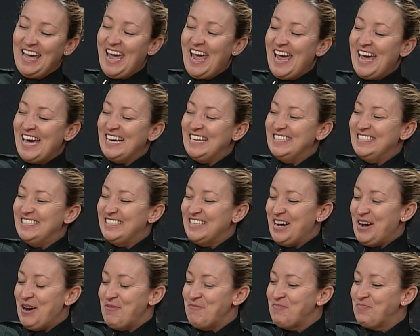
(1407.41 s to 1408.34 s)
And
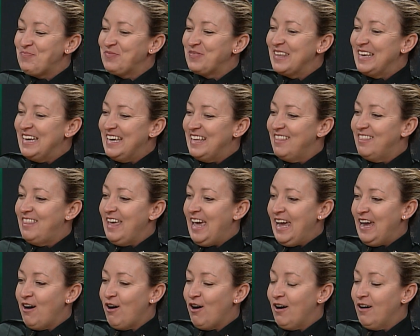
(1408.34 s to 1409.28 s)

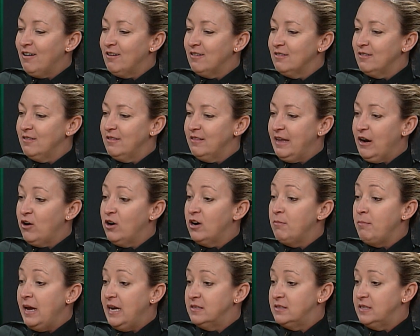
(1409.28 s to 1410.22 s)
they're an
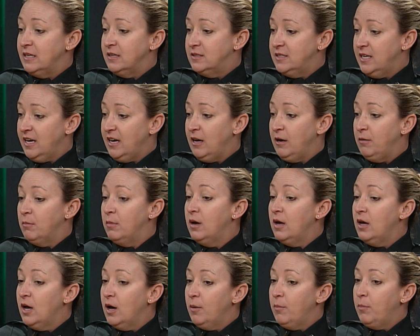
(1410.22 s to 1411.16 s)
amazing team.
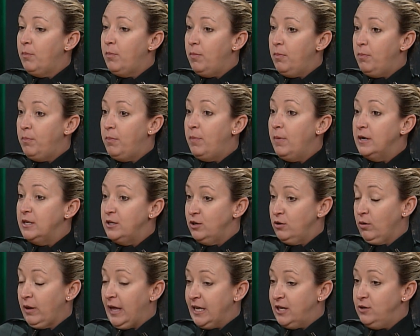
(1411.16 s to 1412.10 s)
But
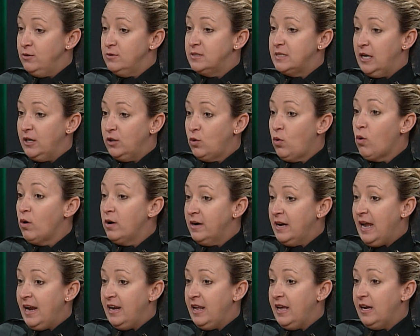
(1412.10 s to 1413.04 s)
like you said,
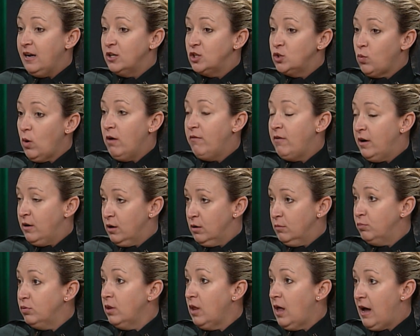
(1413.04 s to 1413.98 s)
coordinating
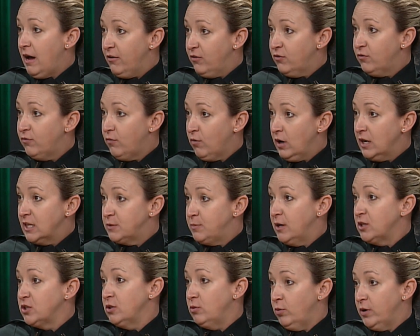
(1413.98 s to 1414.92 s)
1,200 plus,
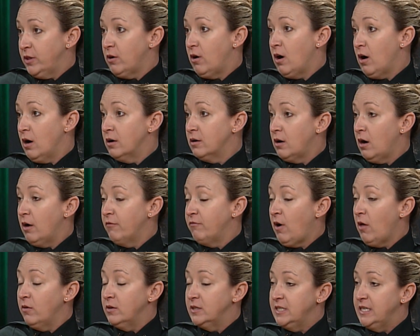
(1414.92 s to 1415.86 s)
especially with our
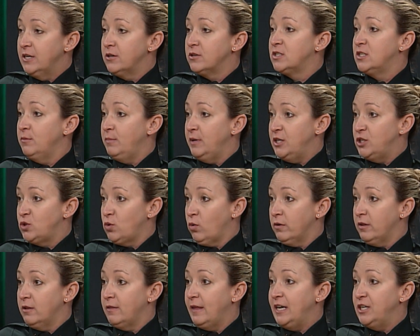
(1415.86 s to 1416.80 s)
volunteers, to be sure
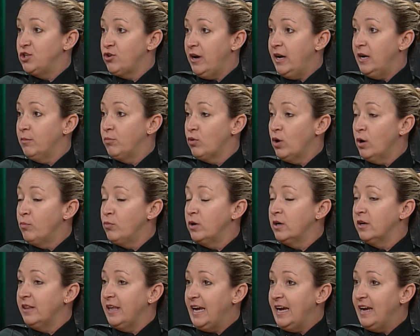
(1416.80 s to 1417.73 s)
that they train
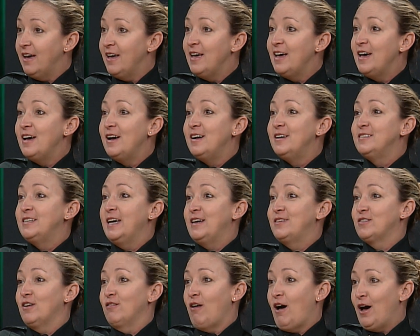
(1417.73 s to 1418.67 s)
appropriately,
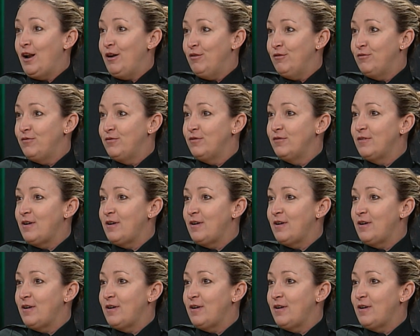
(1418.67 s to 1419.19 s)
takes a lot of